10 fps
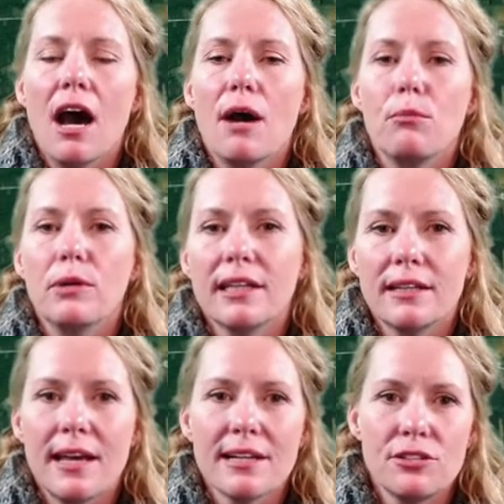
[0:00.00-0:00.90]
Um, we
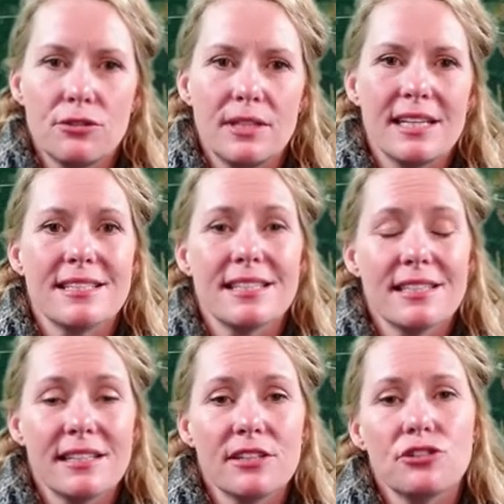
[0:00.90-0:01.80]
connect to the
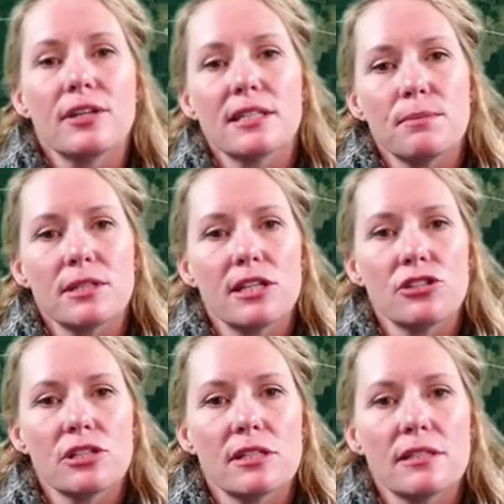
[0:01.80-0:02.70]
existing
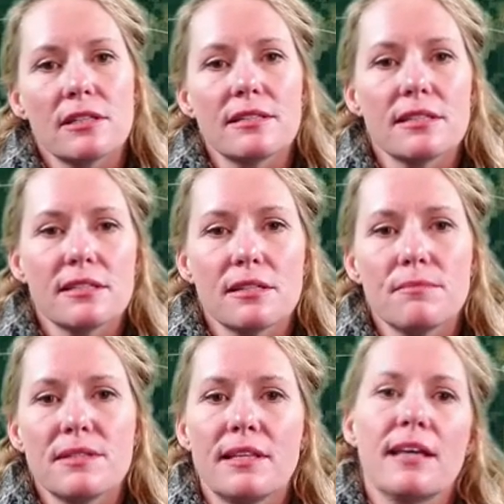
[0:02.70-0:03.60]
transportation
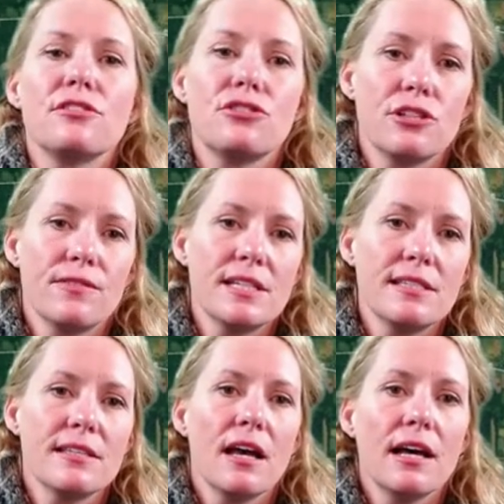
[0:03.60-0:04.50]
systems that
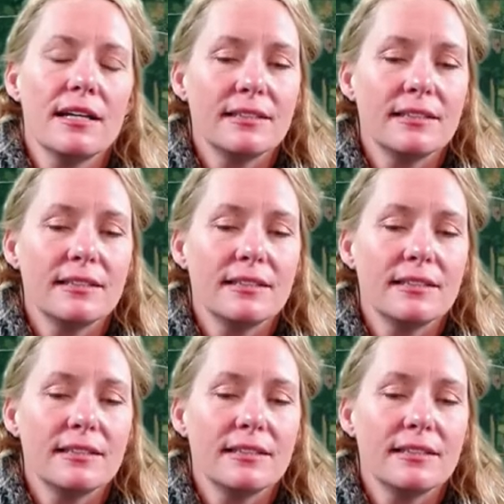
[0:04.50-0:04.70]
service uh,